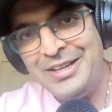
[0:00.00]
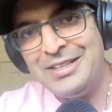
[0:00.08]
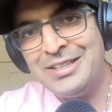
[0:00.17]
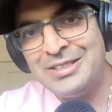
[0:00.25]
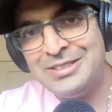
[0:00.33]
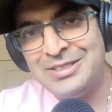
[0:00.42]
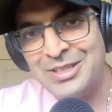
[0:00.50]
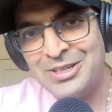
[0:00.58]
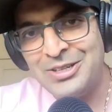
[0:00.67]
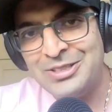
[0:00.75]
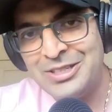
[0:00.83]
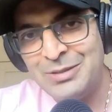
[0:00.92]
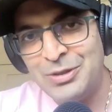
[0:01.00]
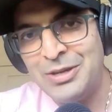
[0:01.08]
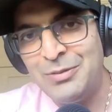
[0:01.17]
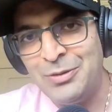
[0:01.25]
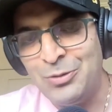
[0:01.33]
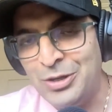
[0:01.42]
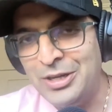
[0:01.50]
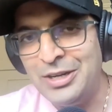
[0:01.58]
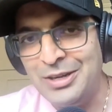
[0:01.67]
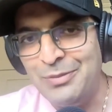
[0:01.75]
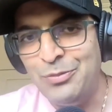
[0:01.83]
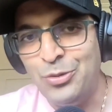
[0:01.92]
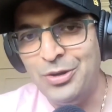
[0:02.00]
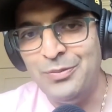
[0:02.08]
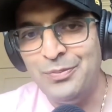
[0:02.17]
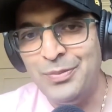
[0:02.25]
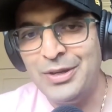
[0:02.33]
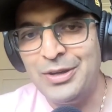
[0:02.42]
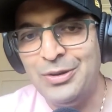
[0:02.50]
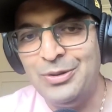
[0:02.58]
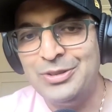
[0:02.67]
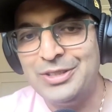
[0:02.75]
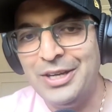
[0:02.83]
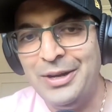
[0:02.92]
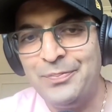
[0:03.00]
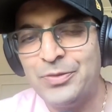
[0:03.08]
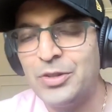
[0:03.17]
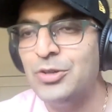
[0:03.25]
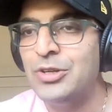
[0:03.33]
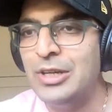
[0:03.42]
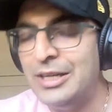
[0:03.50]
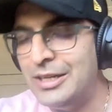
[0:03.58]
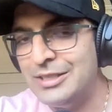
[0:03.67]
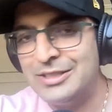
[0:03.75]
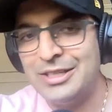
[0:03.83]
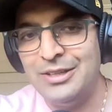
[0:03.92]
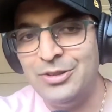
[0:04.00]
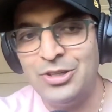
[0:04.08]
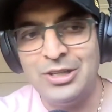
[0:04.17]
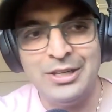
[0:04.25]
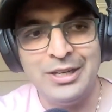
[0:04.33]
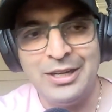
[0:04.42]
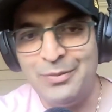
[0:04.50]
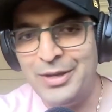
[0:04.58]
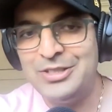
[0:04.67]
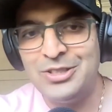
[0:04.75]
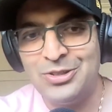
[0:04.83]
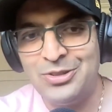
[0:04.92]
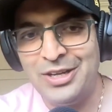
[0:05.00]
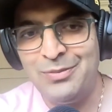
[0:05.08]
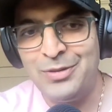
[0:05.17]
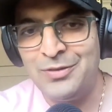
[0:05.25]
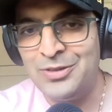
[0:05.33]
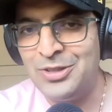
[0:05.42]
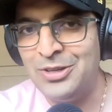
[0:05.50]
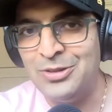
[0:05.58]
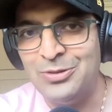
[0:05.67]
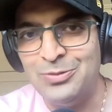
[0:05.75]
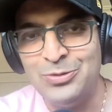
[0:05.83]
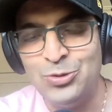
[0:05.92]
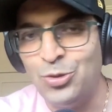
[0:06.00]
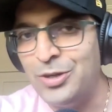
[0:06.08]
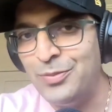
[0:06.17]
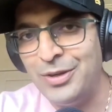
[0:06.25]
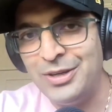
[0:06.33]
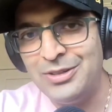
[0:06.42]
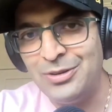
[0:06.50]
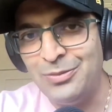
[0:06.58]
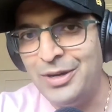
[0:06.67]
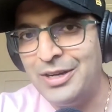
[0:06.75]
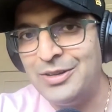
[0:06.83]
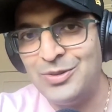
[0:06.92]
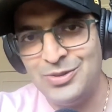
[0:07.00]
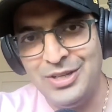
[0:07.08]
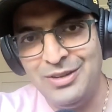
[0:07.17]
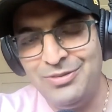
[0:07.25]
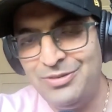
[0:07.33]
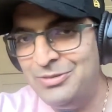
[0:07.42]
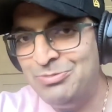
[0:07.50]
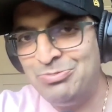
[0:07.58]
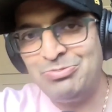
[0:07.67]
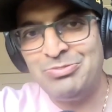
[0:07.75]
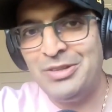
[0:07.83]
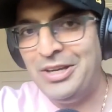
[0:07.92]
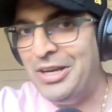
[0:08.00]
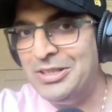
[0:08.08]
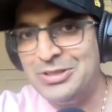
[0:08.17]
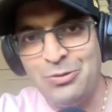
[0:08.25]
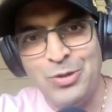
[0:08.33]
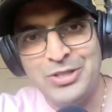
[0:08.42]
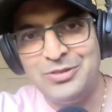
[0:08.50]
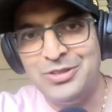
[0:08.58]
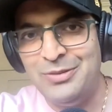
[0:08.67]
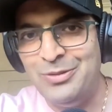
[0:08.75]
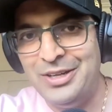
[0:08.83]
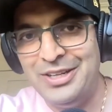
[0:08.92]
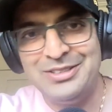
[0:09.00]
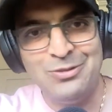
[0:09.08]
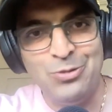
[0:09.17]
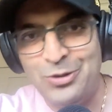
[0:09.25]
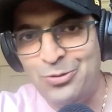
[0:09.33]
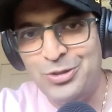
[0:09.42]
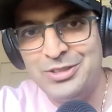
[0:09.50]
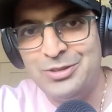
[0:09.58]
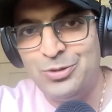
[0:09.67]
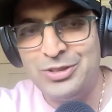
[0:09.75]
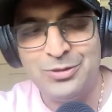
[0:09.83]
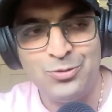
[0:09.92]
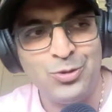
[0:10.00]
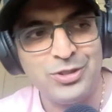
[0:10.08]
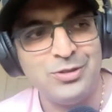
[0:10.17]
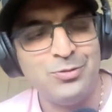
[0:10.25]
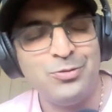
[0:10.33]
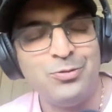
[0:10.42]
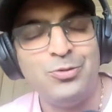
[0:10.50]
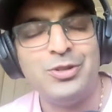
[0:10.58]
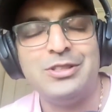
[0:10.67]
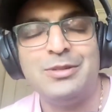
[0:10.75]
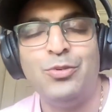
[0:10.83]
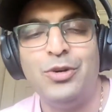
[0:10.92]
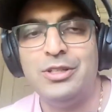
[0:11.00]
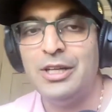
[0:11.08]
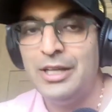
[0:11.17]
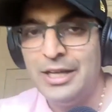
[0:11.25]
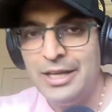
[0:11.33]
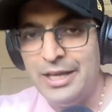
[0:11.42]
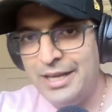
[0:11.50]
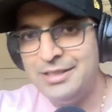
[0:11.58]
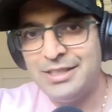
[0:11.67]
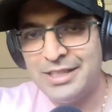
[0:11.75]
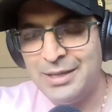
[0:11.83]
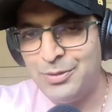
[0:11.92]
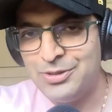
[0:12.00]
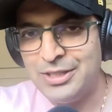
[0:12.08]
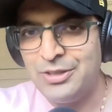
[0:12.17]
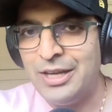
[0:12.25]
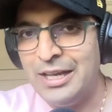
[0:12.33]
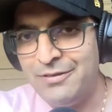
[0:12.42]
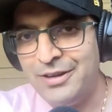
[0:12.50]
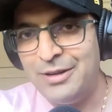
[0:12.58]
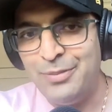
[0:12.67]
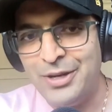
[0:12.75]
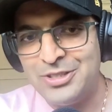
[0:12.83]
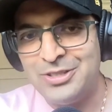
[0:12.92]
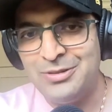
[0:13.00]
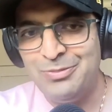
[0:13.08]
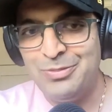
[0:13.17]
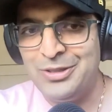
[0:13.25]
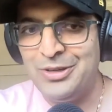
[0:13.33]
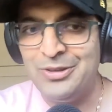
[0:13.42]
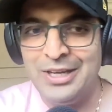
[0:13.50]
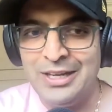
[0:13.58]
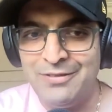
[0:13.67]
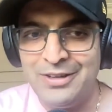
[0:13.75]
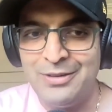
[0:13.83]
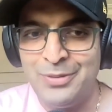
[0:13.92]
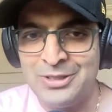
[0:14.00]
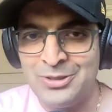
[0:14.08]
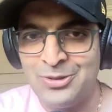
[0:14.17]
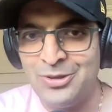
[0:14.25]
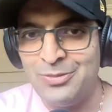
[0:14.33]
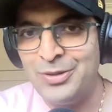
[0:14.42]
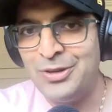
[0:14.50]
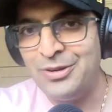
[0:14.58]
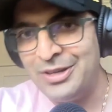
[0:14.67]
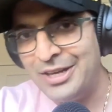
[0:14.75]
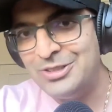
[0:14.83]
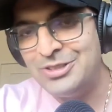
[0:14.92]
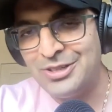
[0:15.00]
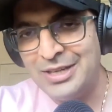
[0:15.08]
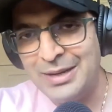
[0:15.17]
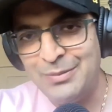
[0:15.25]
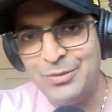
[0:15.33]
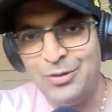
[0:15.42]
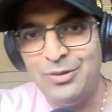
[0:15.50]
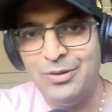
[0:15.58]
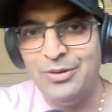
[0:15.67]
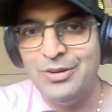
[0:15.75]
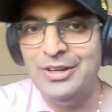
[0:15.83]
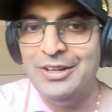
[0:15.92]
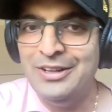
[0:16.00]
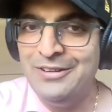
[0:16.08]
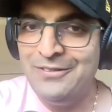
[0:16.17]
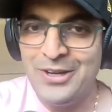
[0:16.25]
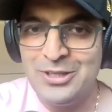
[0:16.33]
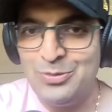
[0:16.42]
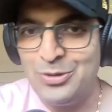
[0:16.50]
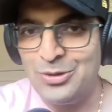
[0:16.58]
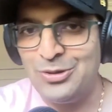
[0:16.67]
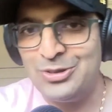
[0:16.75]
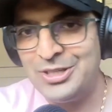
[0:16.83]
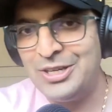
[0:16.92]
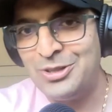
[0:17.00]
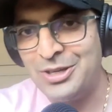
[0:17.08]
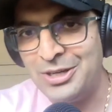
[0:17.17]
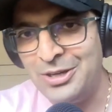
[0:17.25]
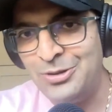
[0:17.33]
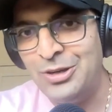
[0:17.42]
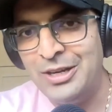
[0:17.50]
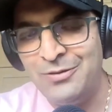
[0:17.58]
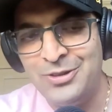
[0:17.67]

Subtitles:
And I think this is increasingly becoming really, really important, because you could learn a skill, you could learn an amazing trade, but if you don't know how to talk about it or market yourself, it's a waste of time, right? It's what's the point? As they keep on saying, your elevator pitch, but now the elevator pitch has got to be on Instagram or Facebook or TikTok, and how you